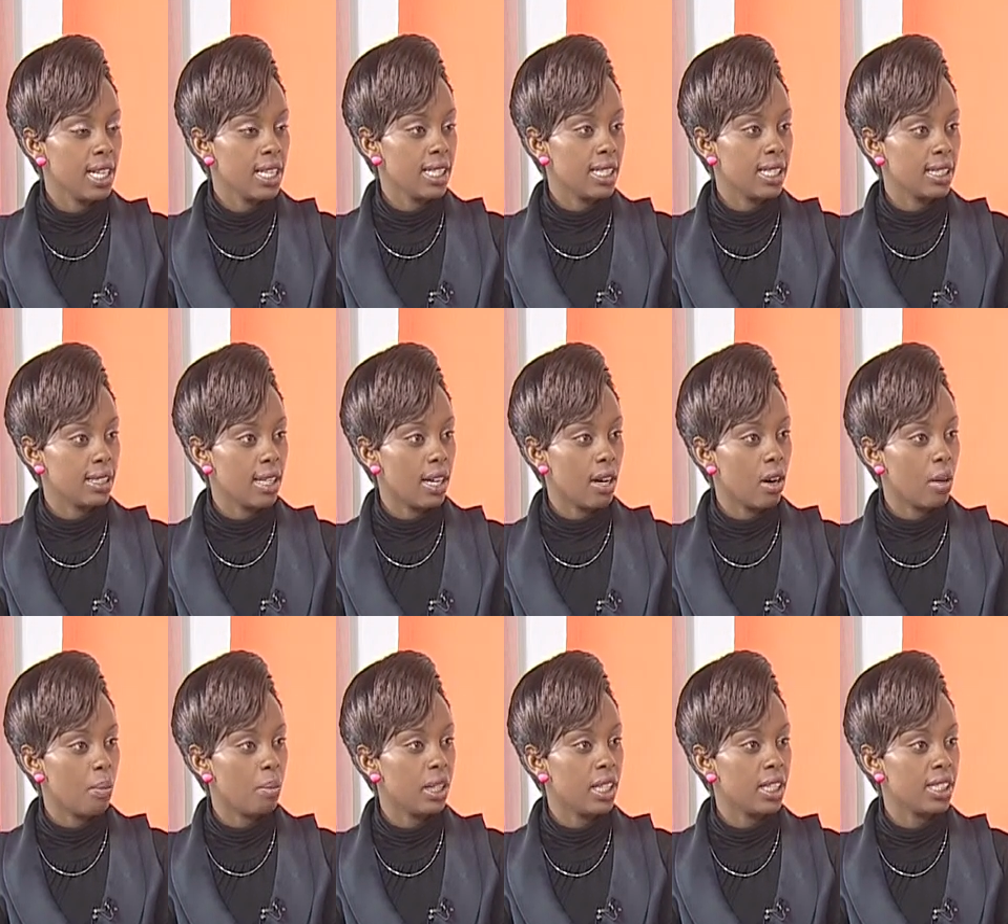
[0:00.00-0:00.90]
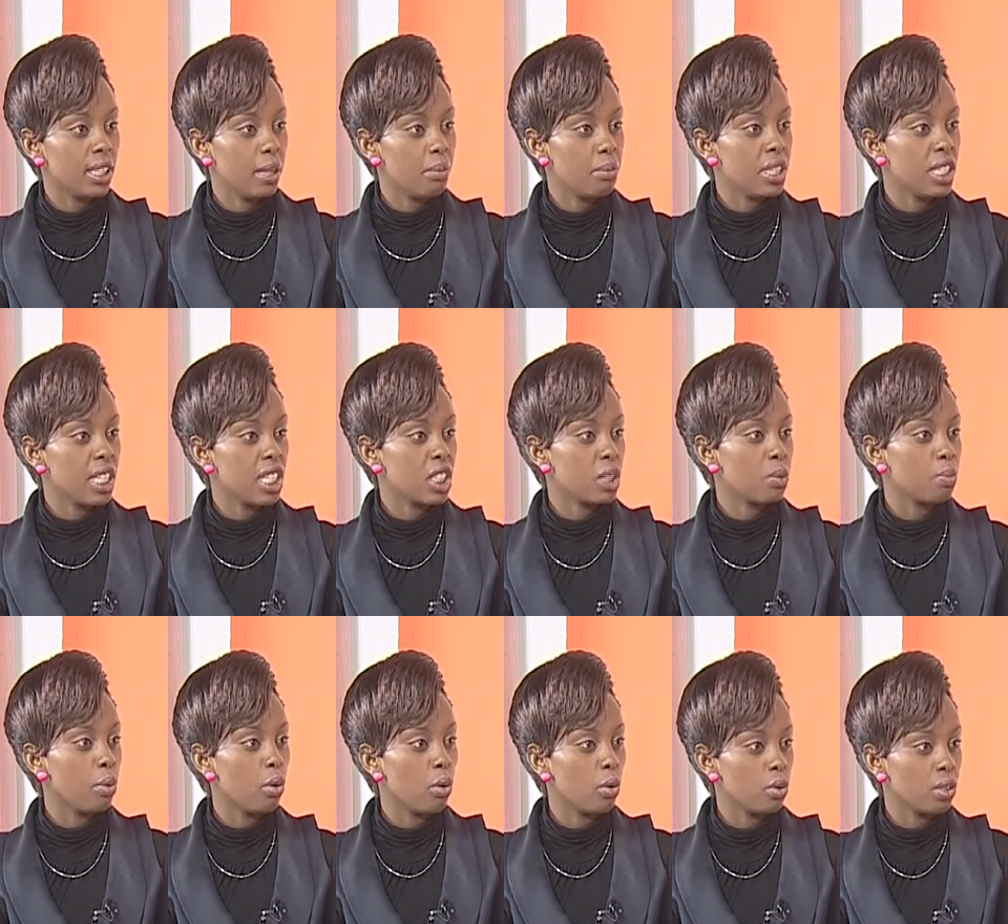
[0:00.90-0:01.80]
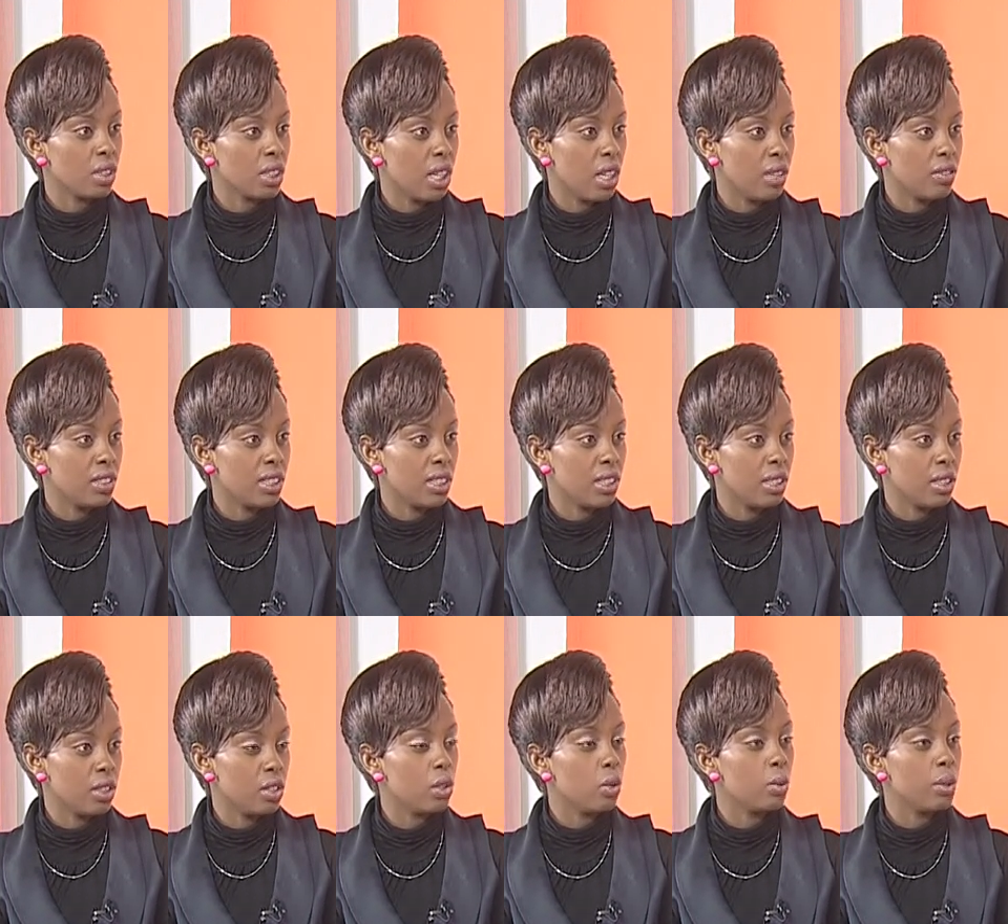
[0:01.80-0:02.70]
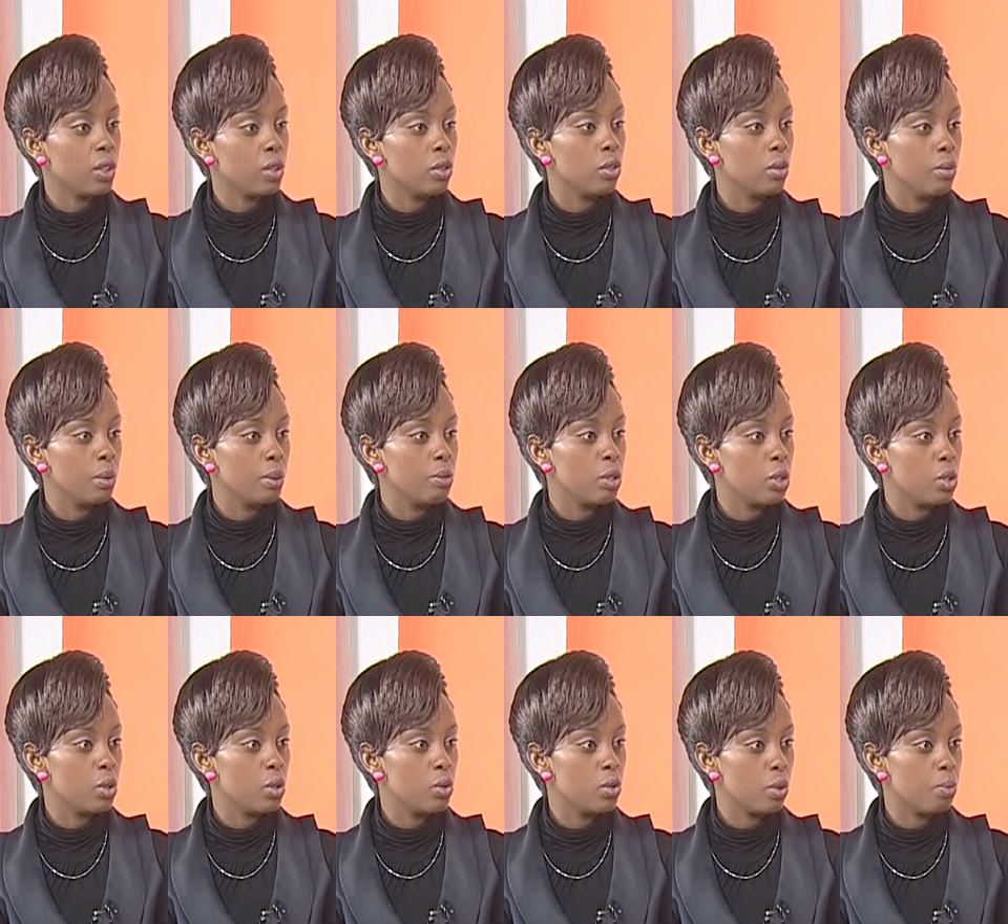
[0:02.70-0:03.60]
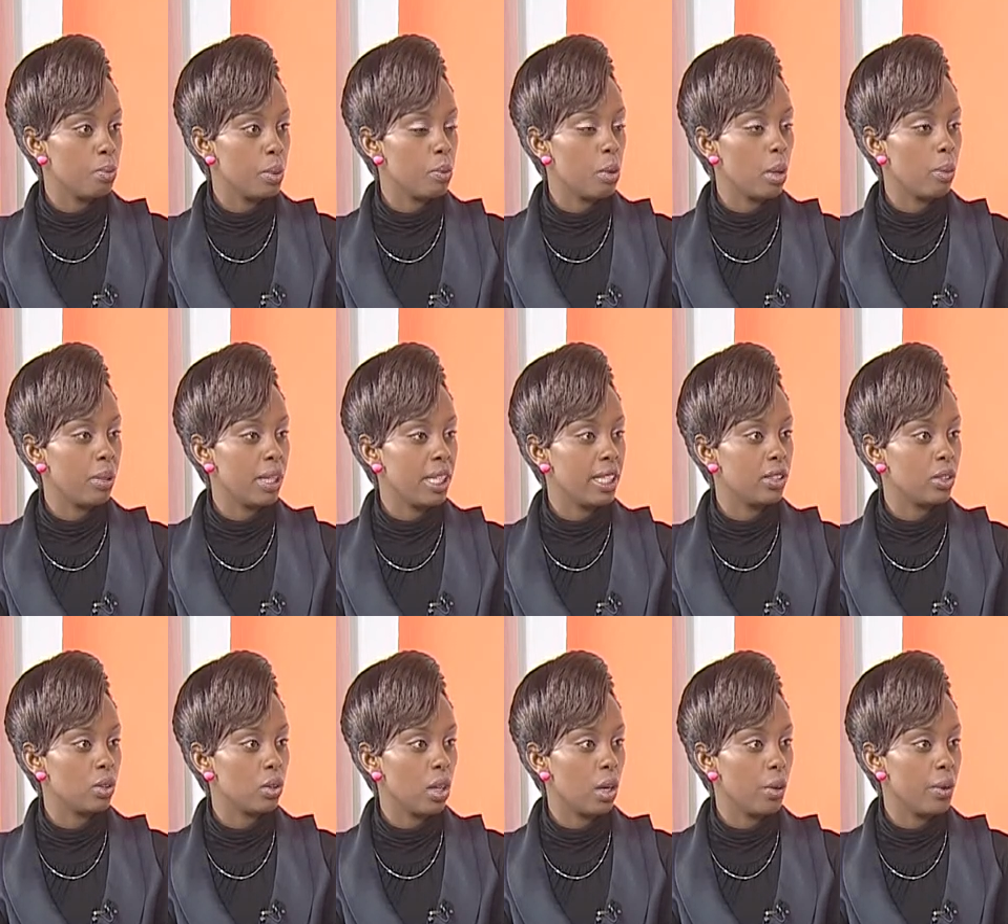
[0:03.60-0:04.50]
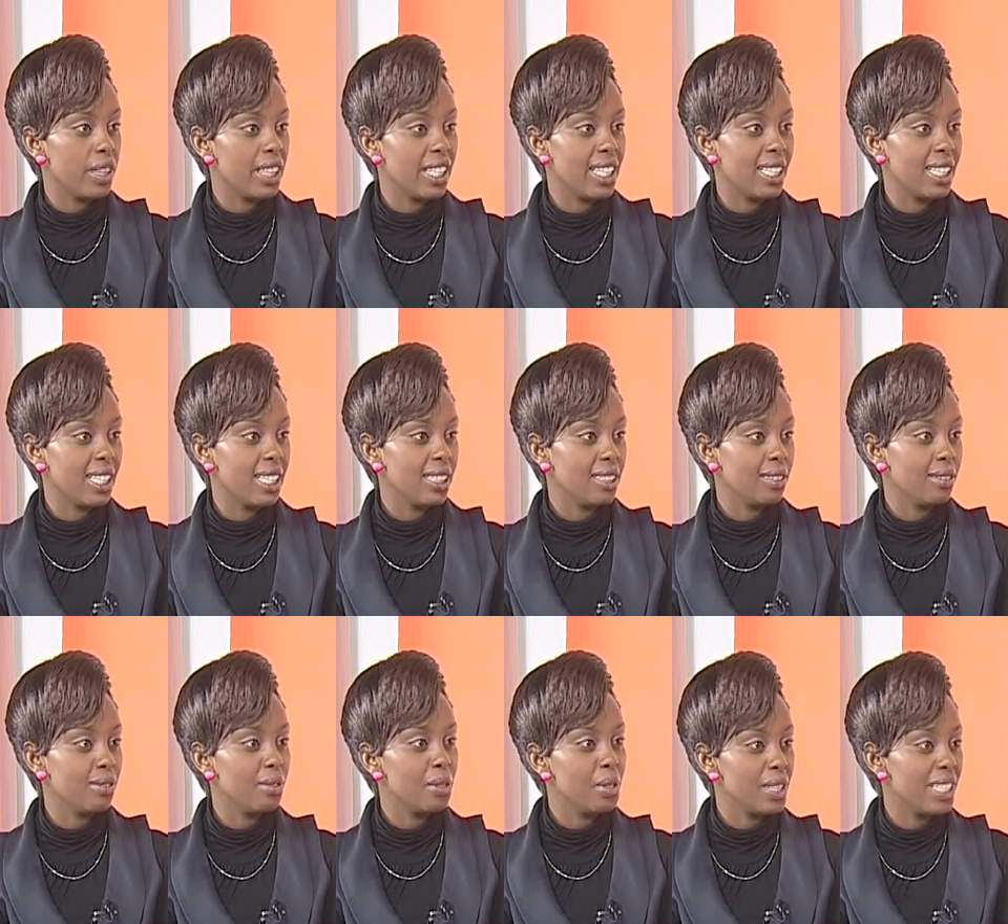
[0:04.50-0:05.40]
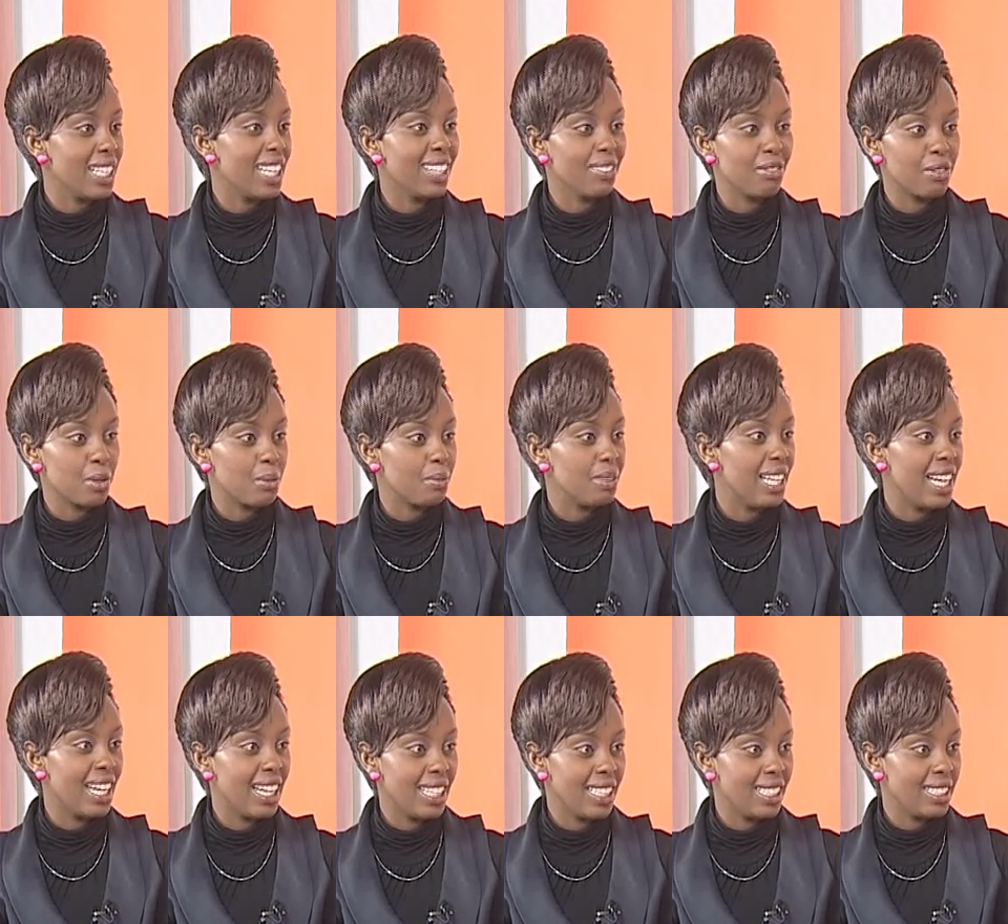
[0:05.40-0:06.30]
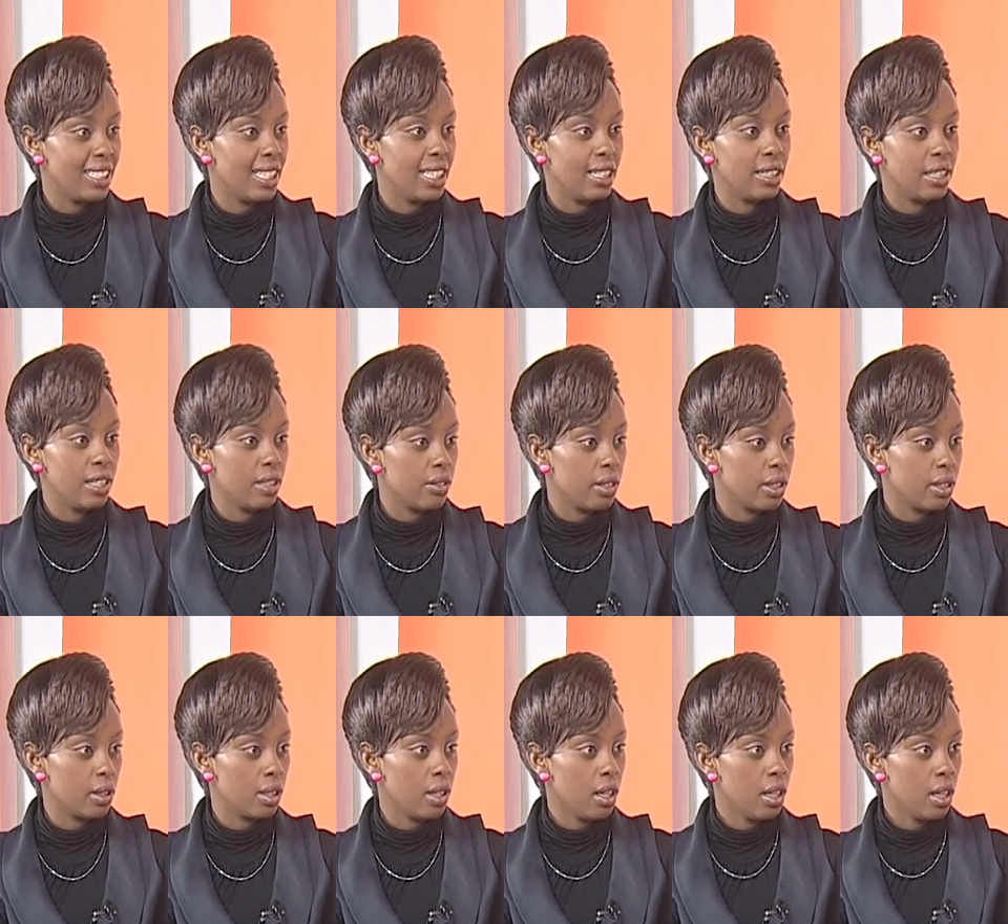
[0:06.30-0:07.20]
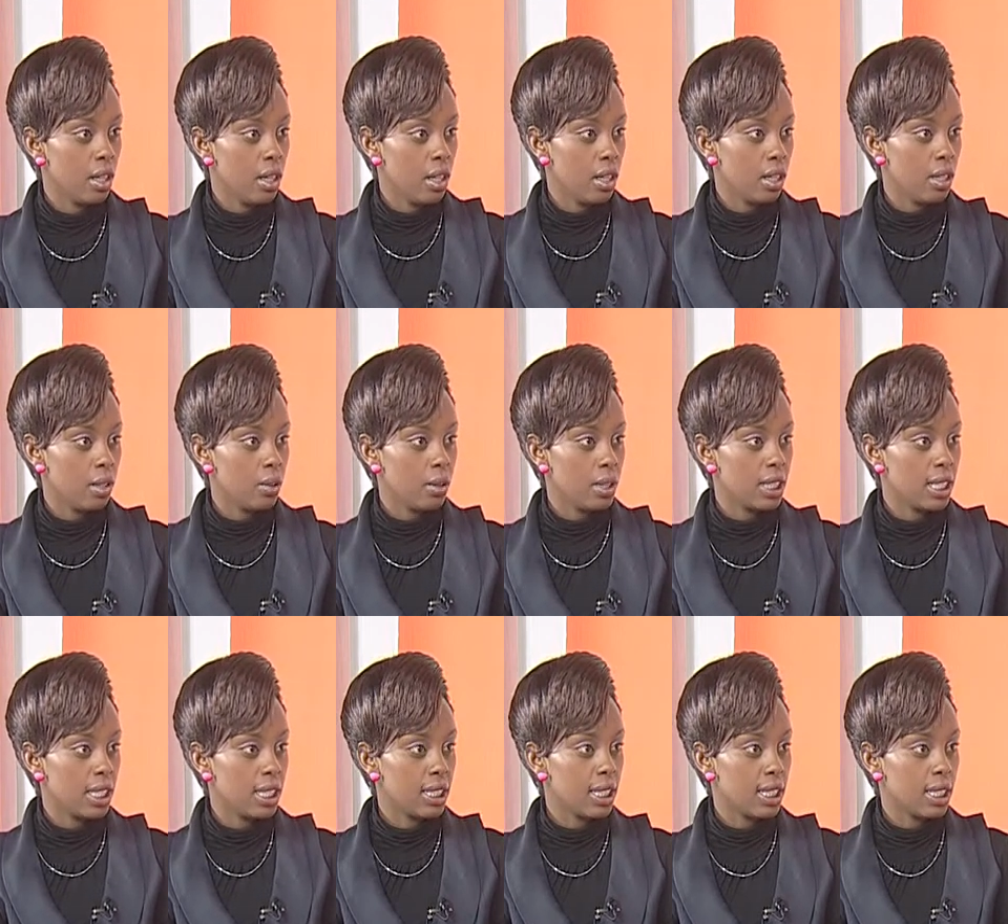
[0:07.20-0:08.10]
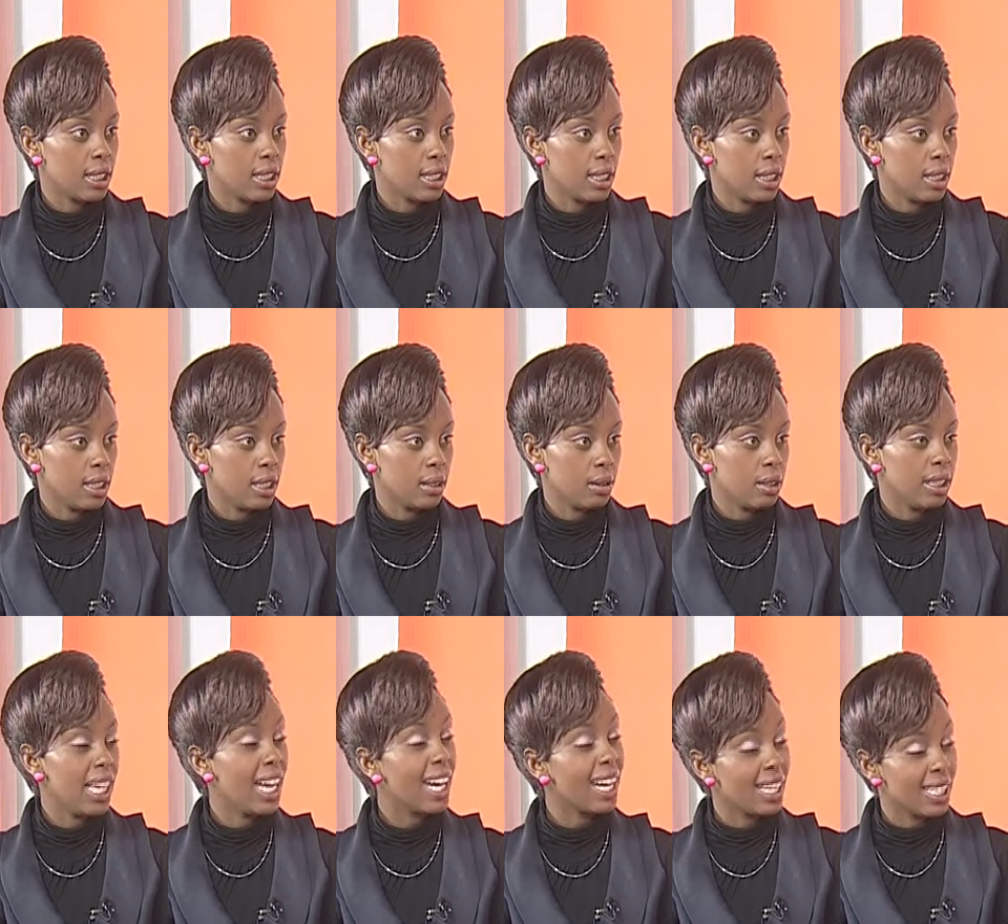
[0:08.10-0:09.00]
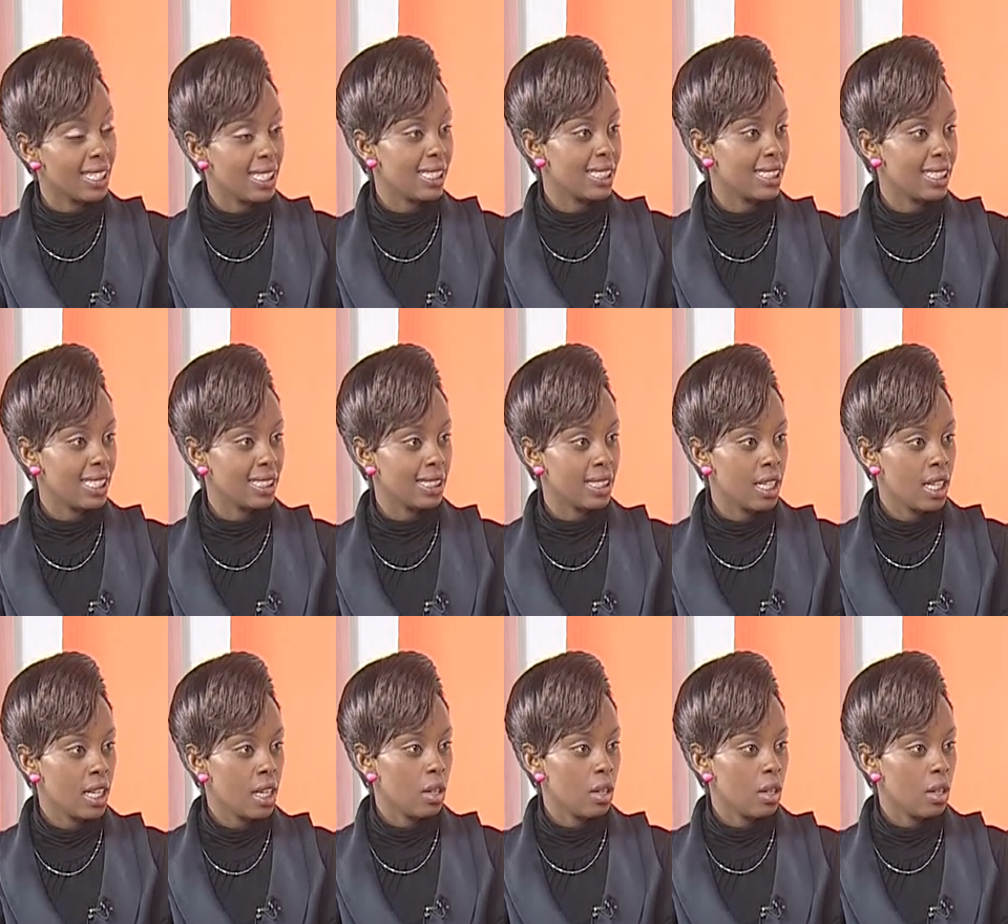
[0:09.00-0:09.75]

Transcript: that our players are being exposed after, you know, when you go maybe to Europe, people are playing soccer when they are very young, from 9 and even lower than that, younger than that.